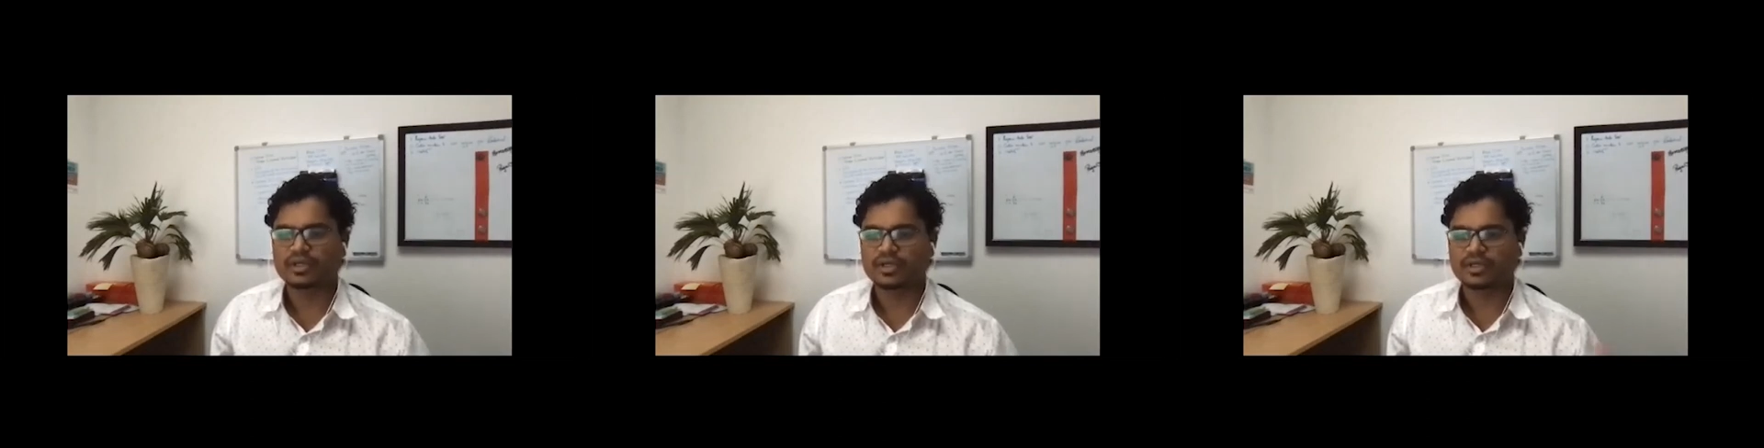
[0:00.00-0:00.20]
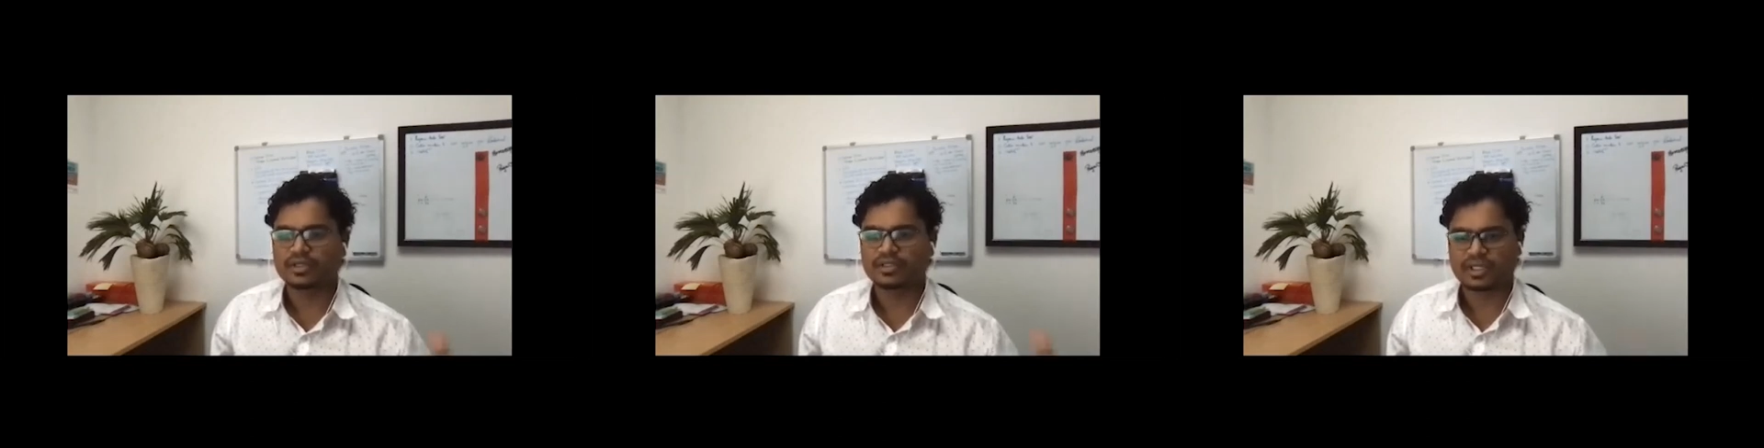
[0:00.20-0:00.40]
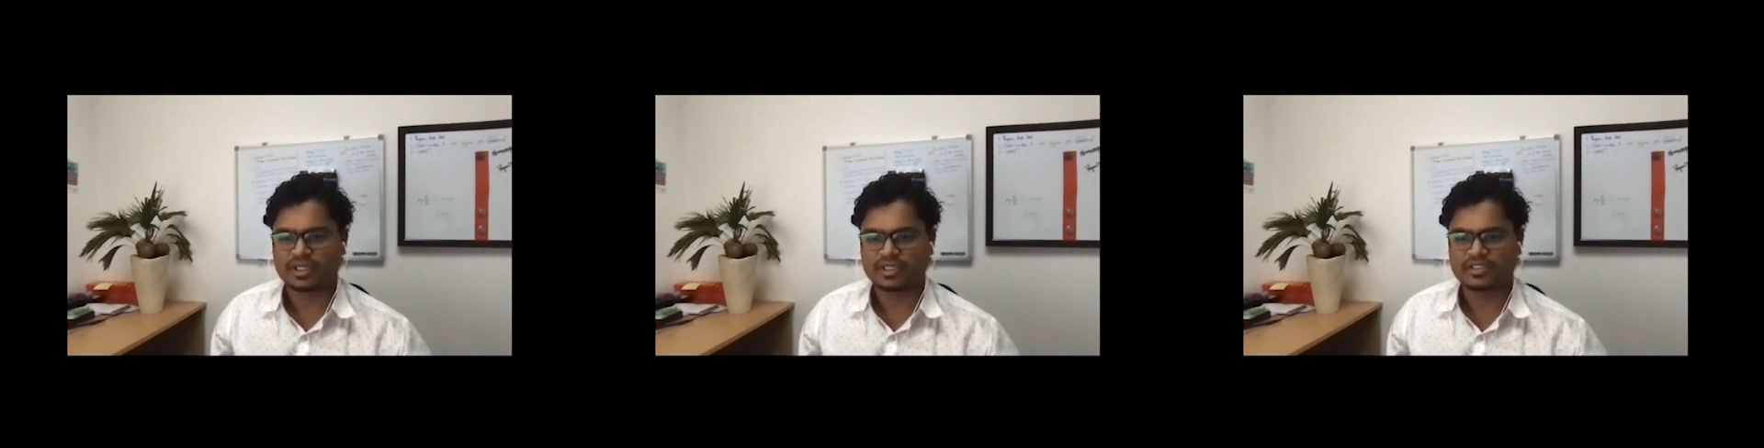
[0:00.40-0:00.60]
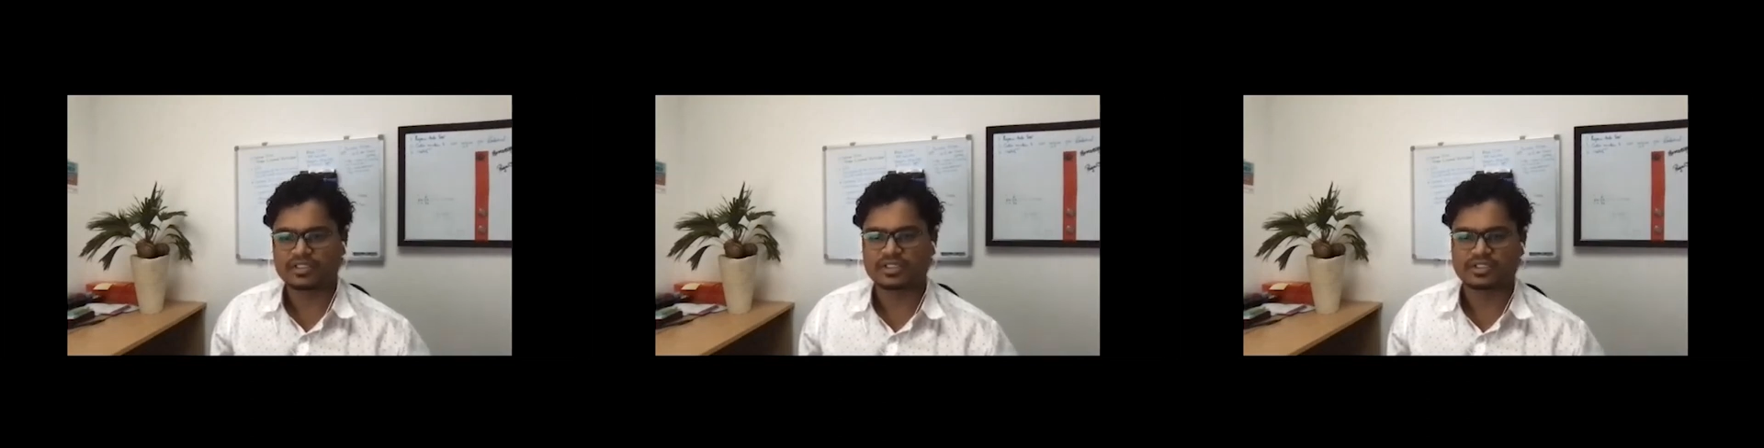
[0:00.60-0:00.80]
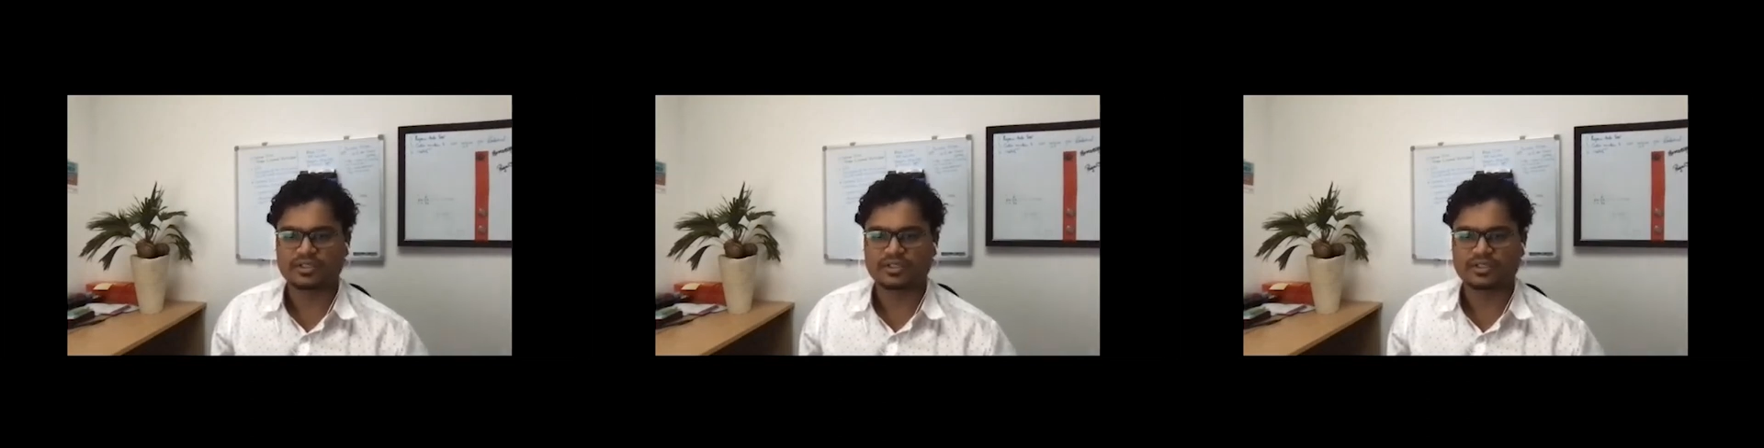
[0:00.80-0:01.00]

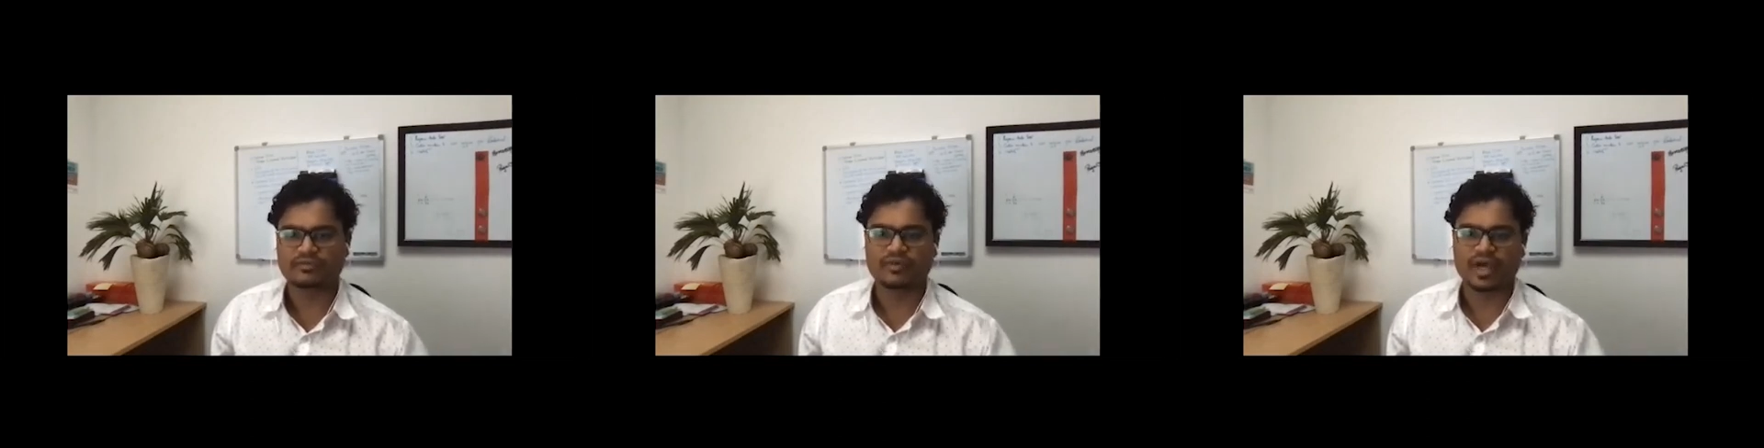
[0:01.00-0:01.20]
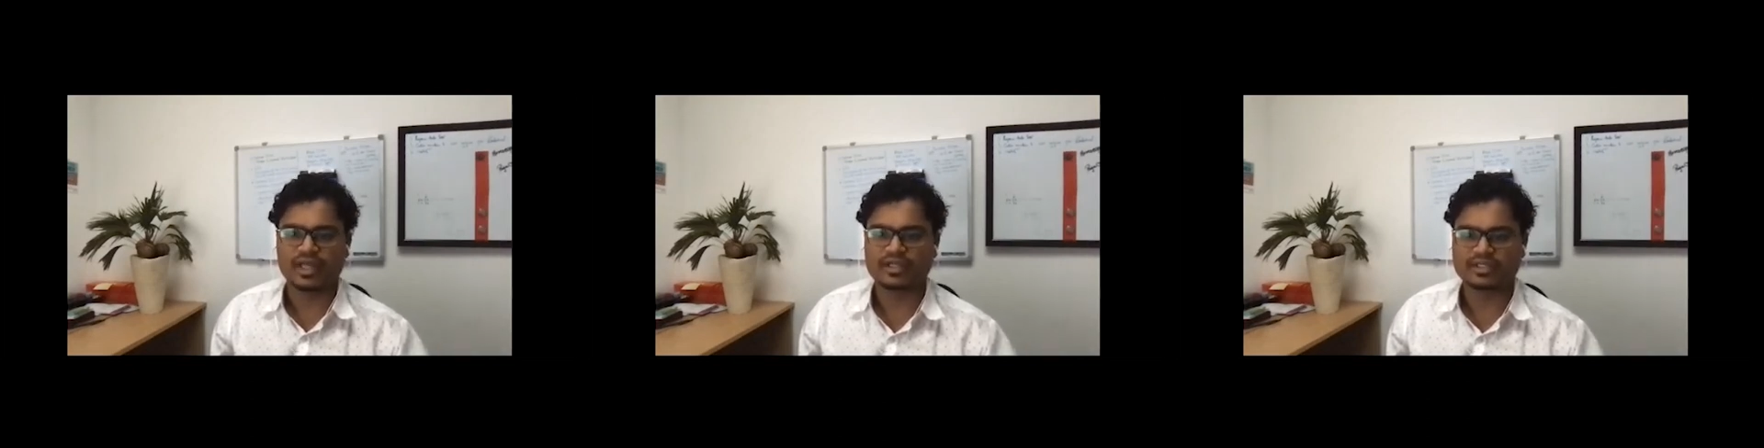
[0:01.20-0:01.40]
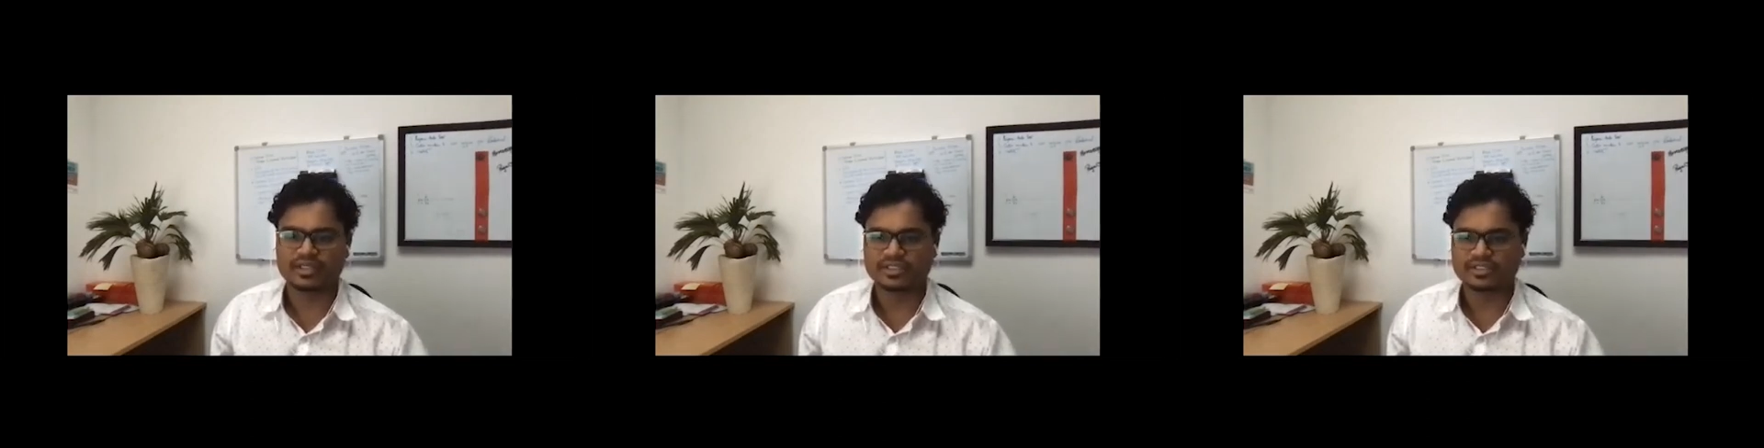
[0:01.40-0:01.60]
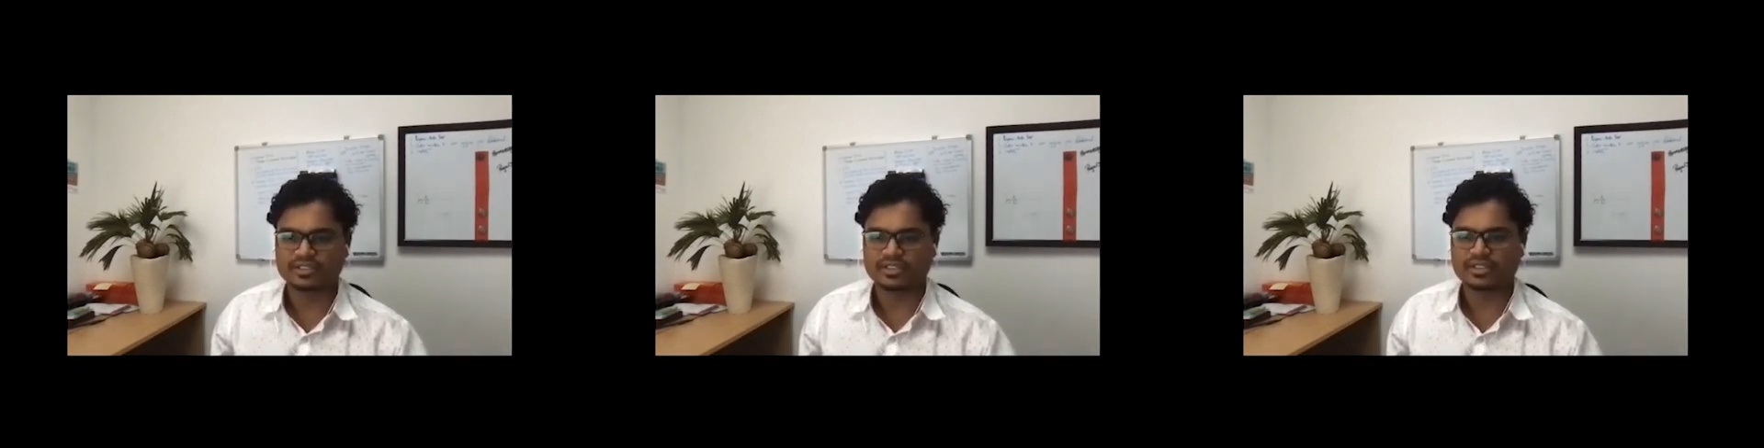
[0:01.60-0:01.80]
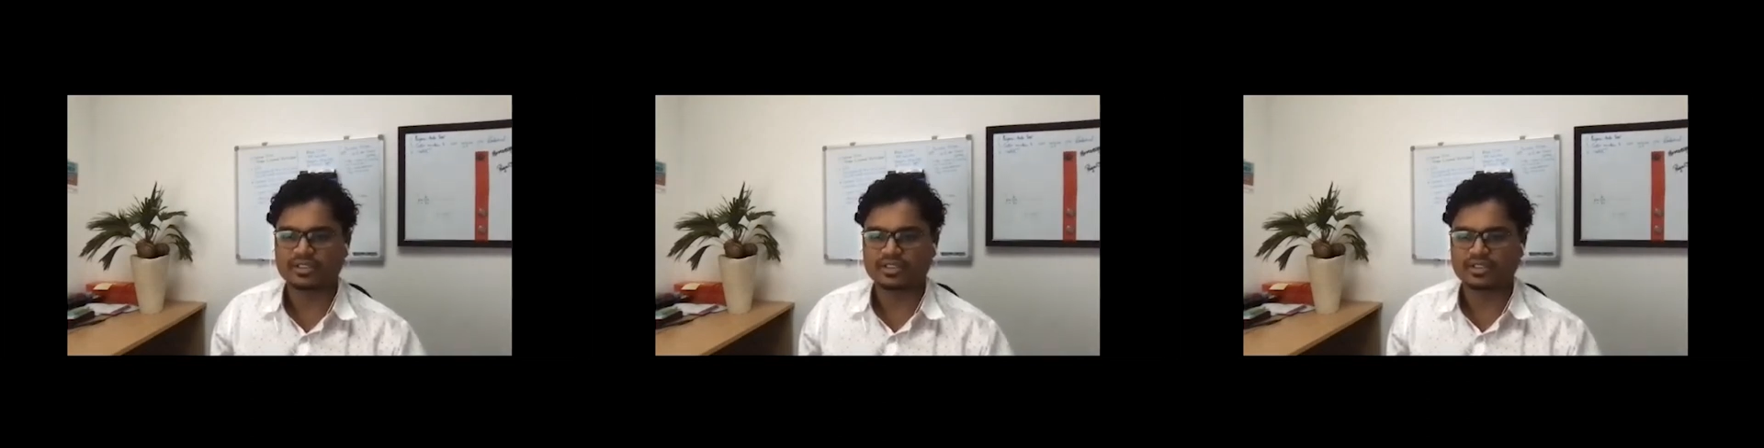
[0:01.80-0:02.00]
transaction
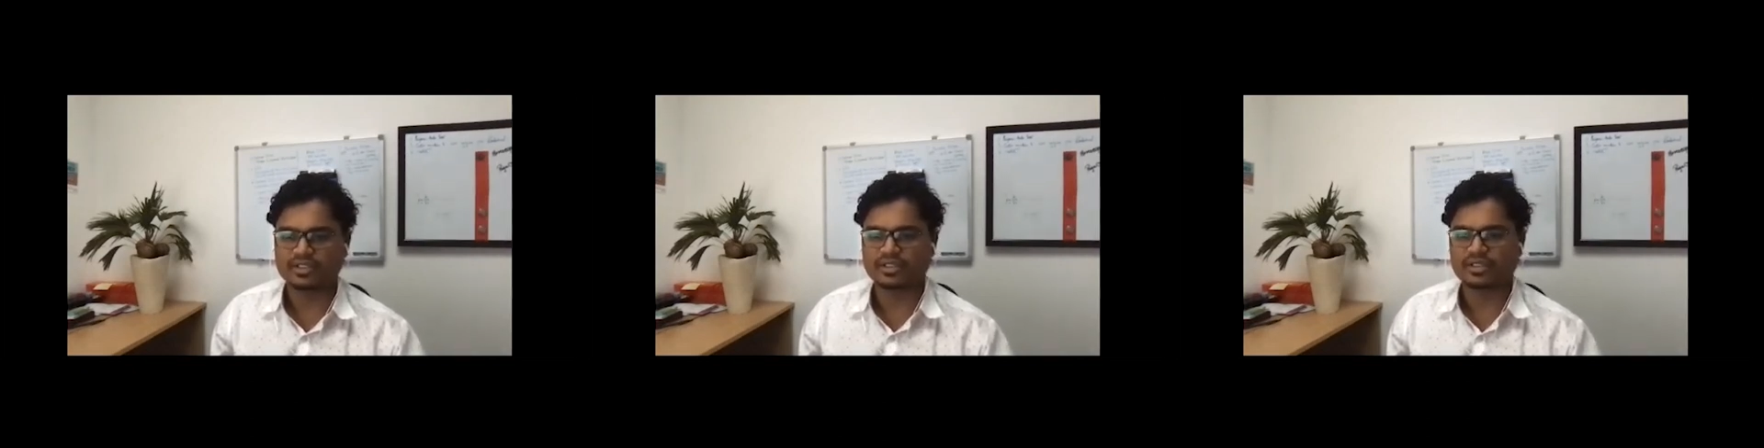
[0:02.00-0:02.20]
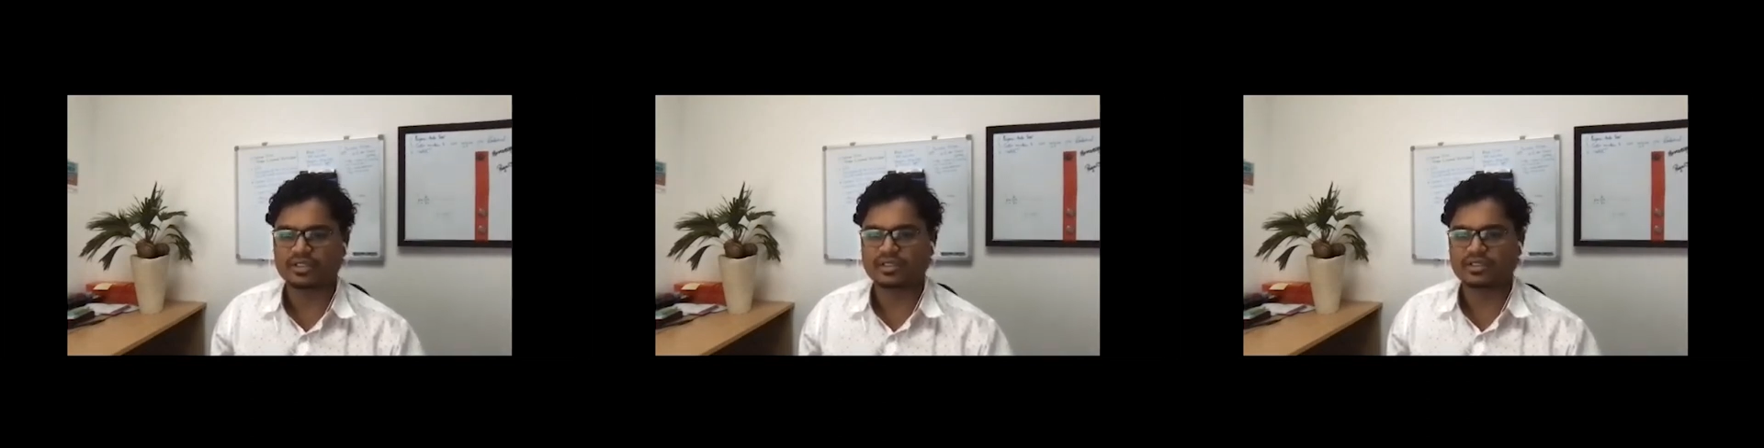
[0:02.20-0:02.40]
validation